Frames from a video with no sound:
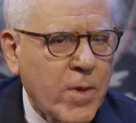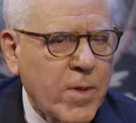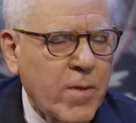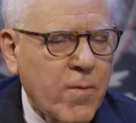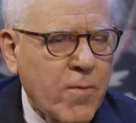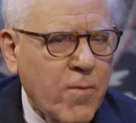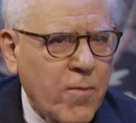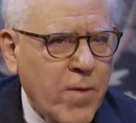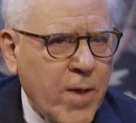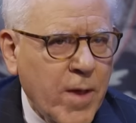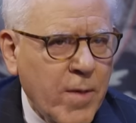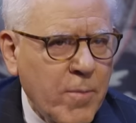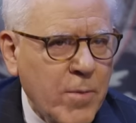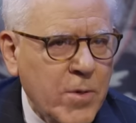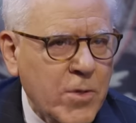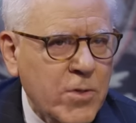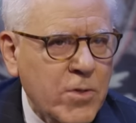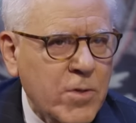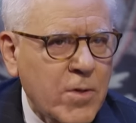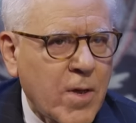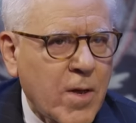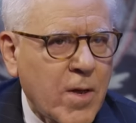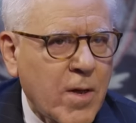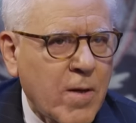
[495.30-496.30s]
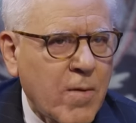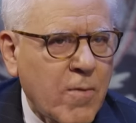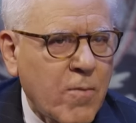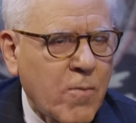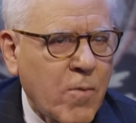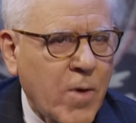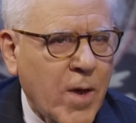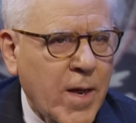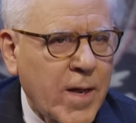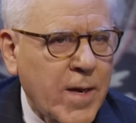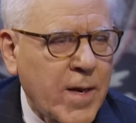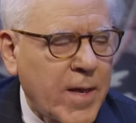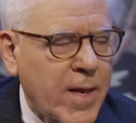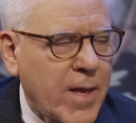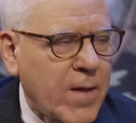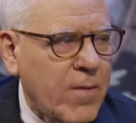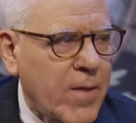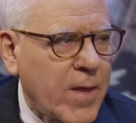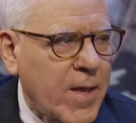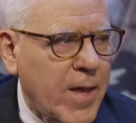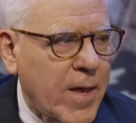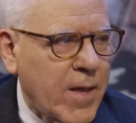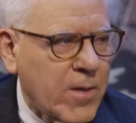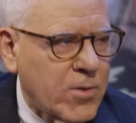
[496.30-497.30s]
in the famous uh, ride down
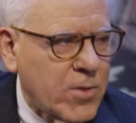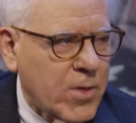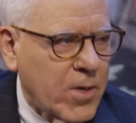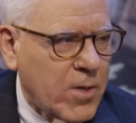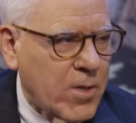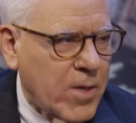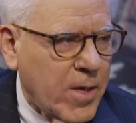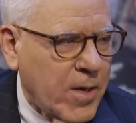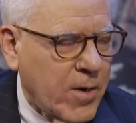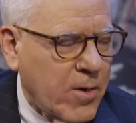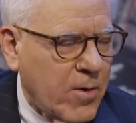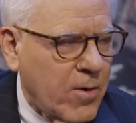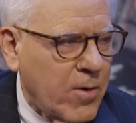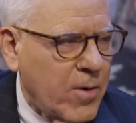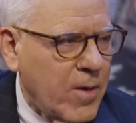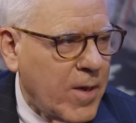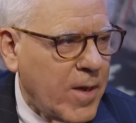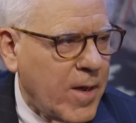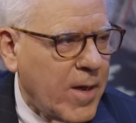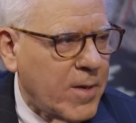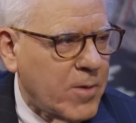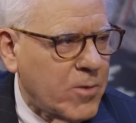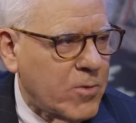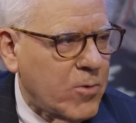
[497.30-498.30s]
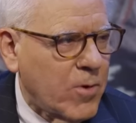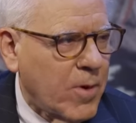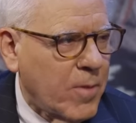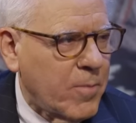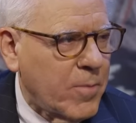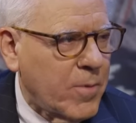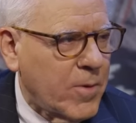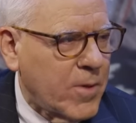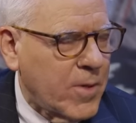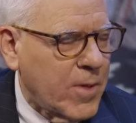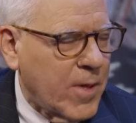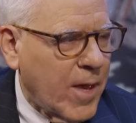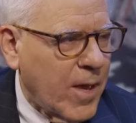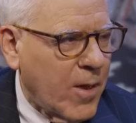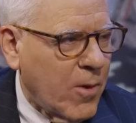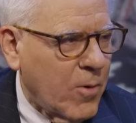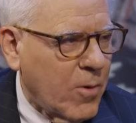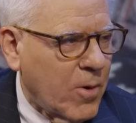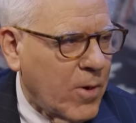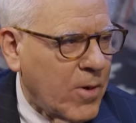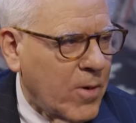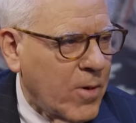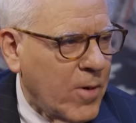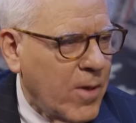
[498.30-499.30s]
the escalator at Trump
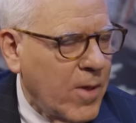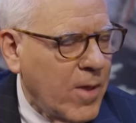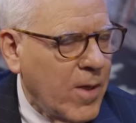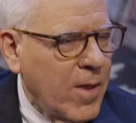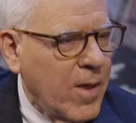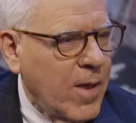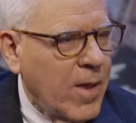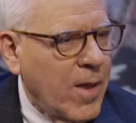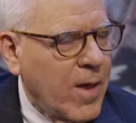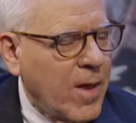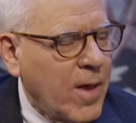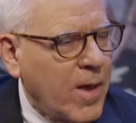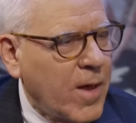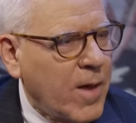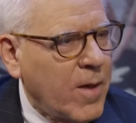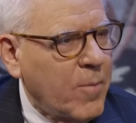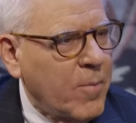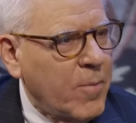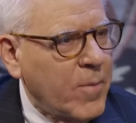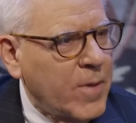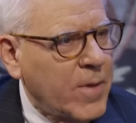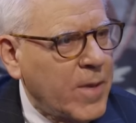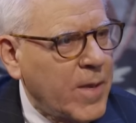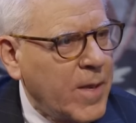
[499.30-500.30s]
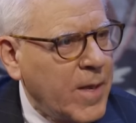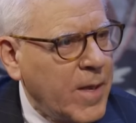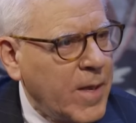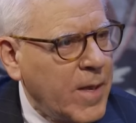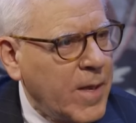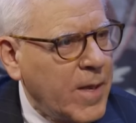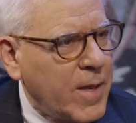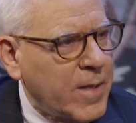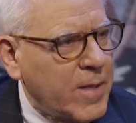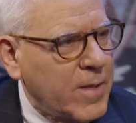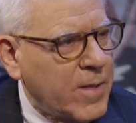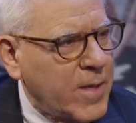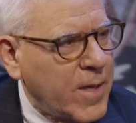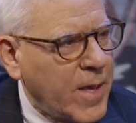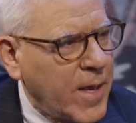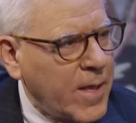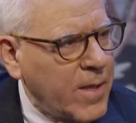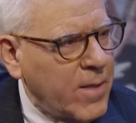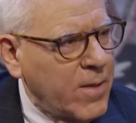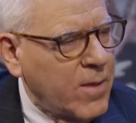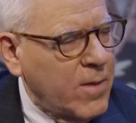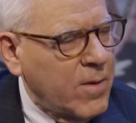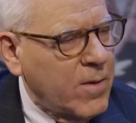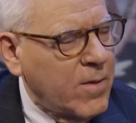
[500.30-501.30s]
Tower, um, did he
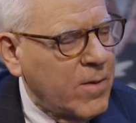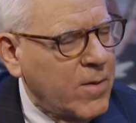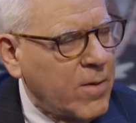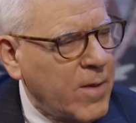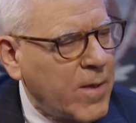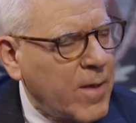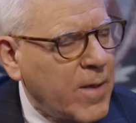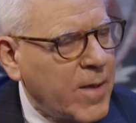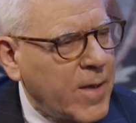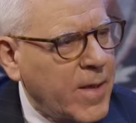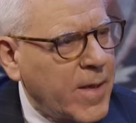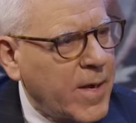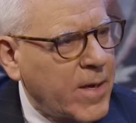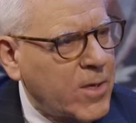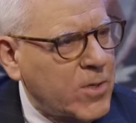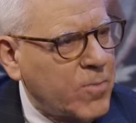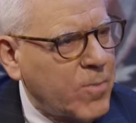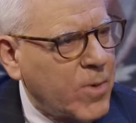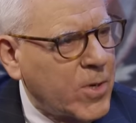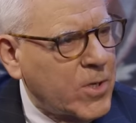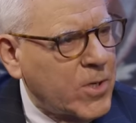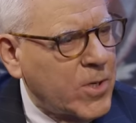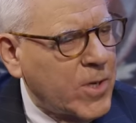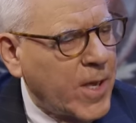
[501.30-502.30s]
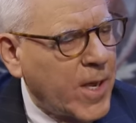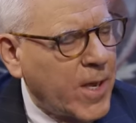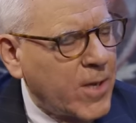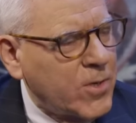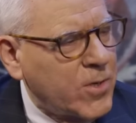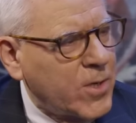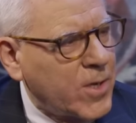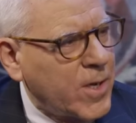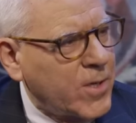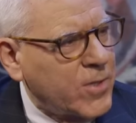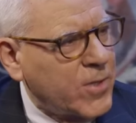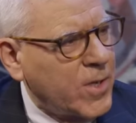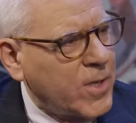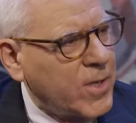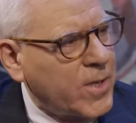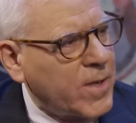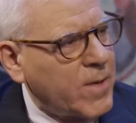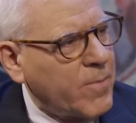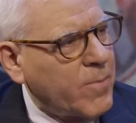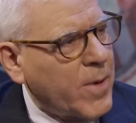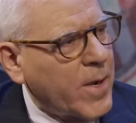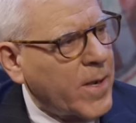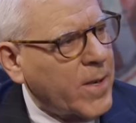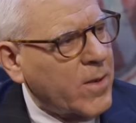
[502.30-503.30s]
intend to get as much tension as he
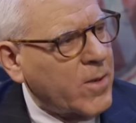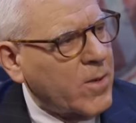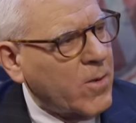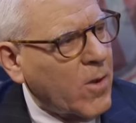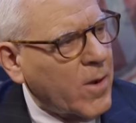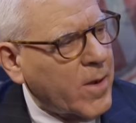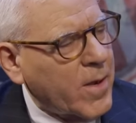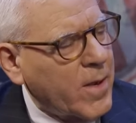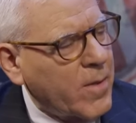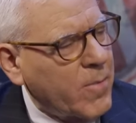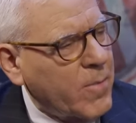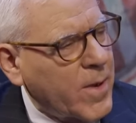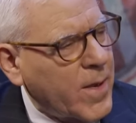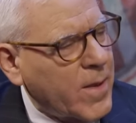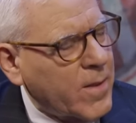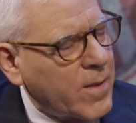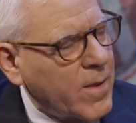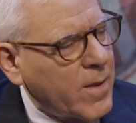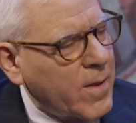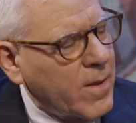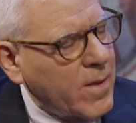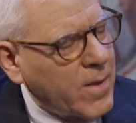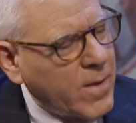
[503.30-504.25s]
did by talking about